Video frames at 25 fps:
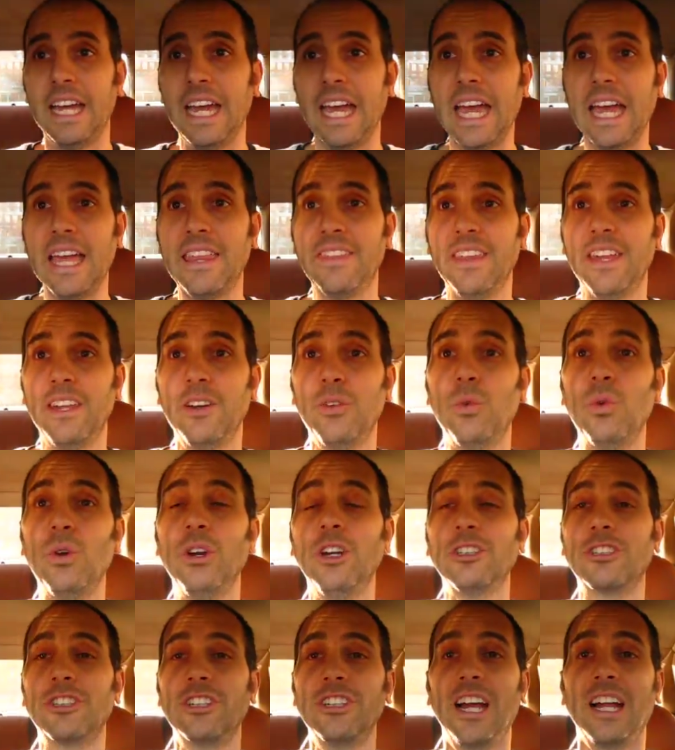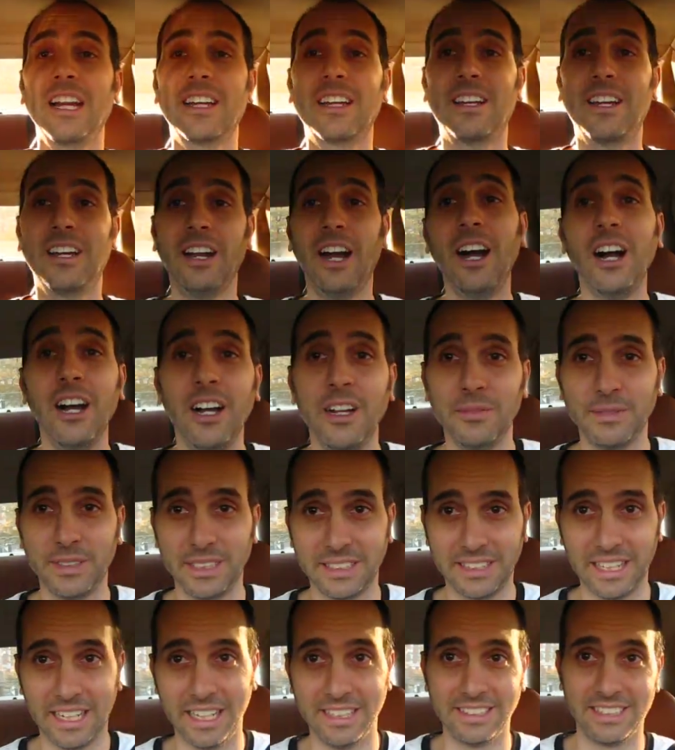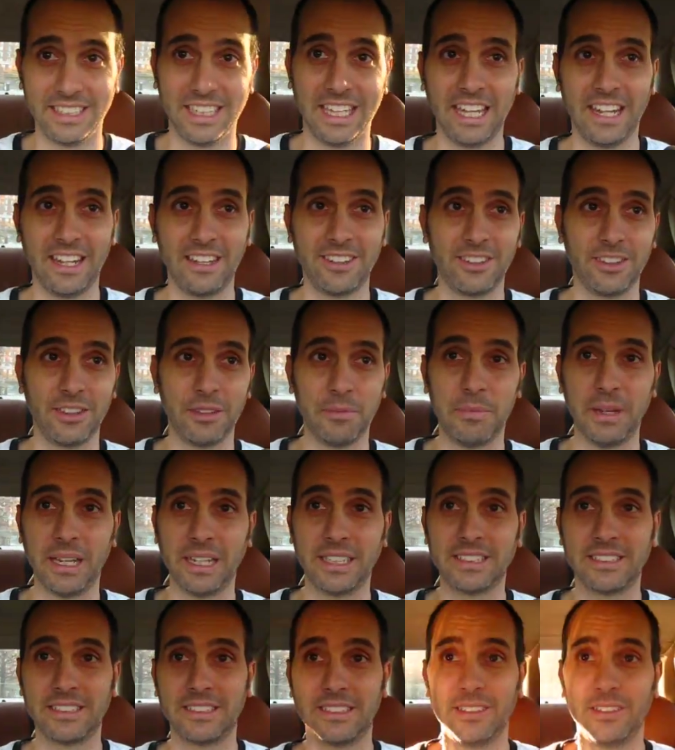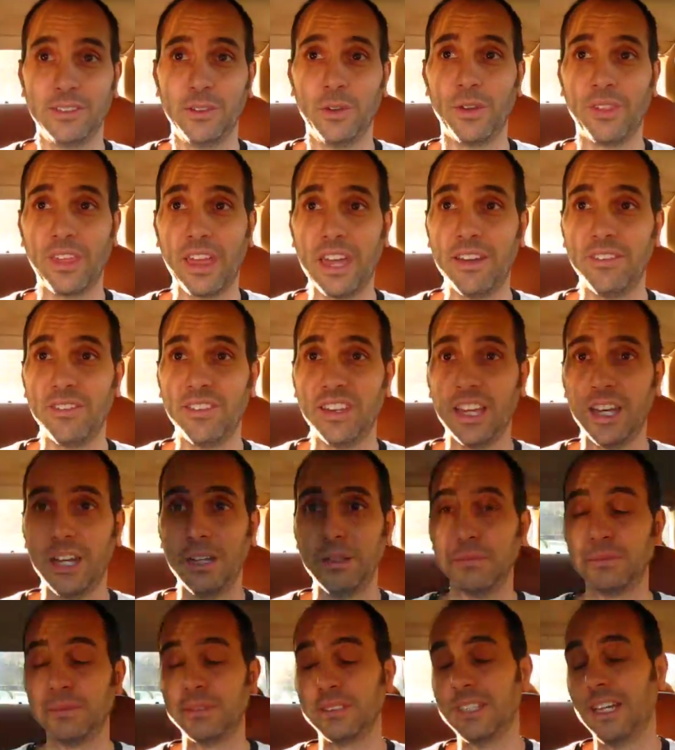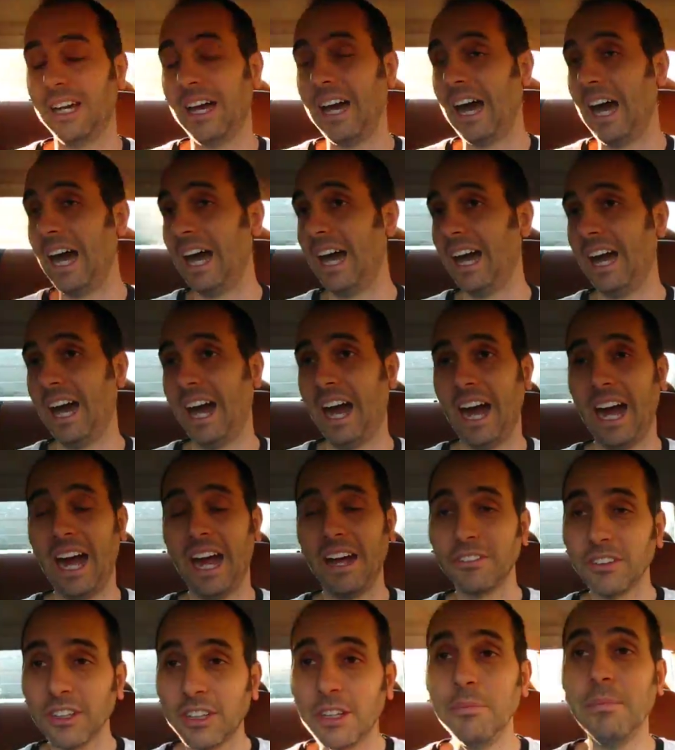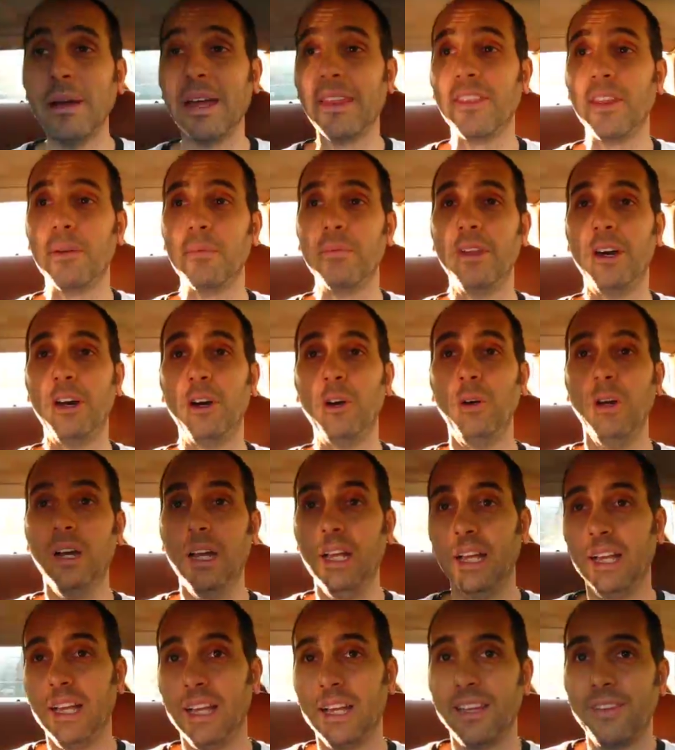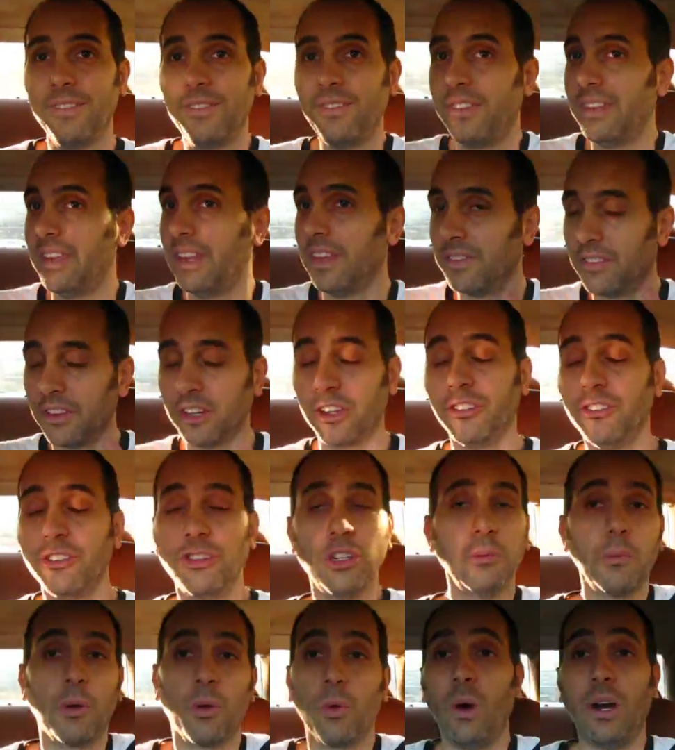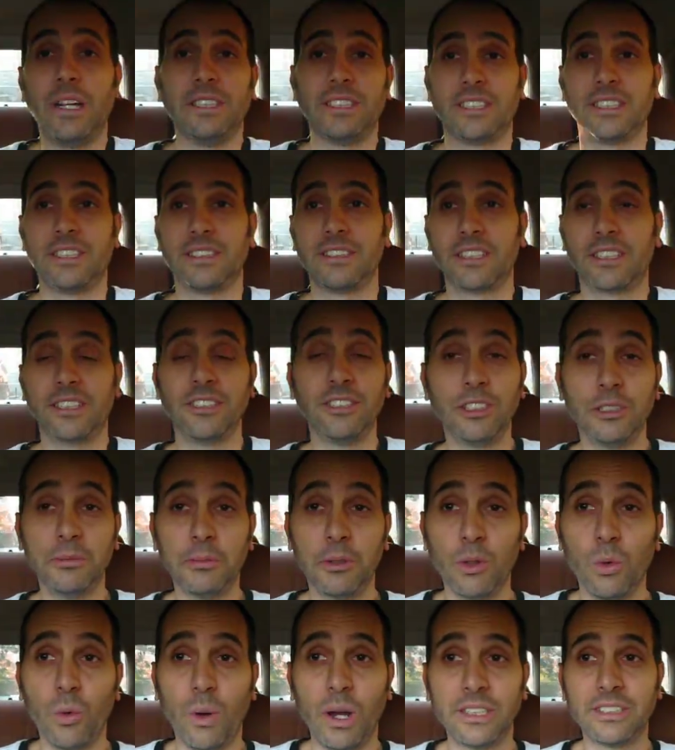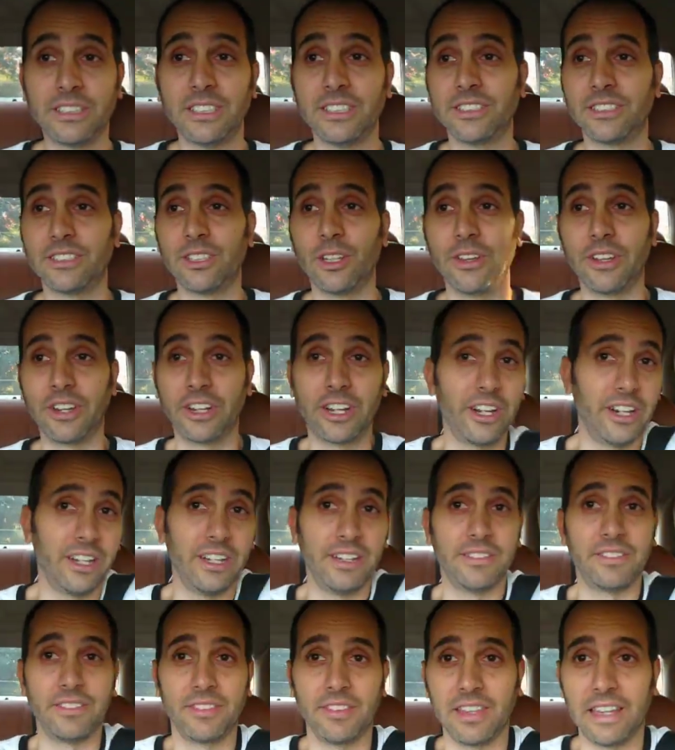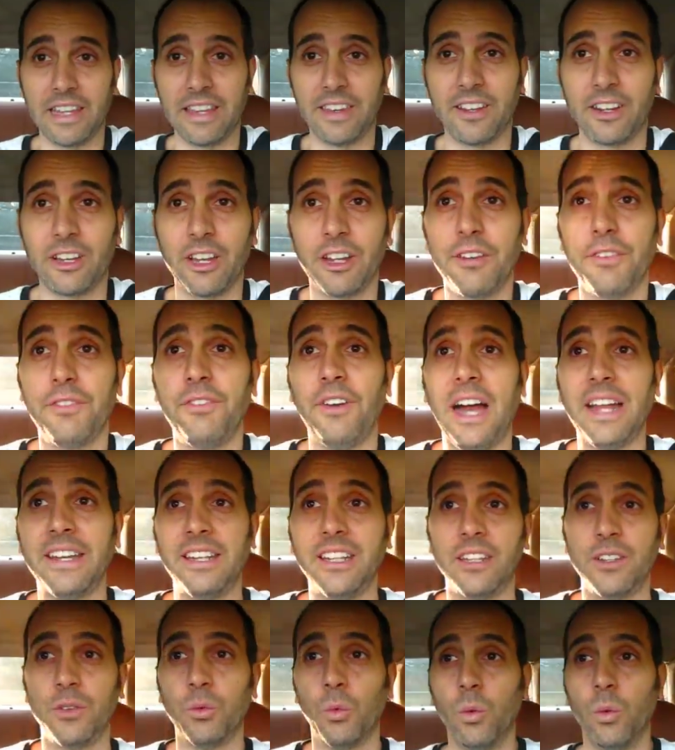And then Realtor.com decides to get into the mix with AVMs. I have to commend them though. The consumer wants it. The consumer wants it, so they're gonna find it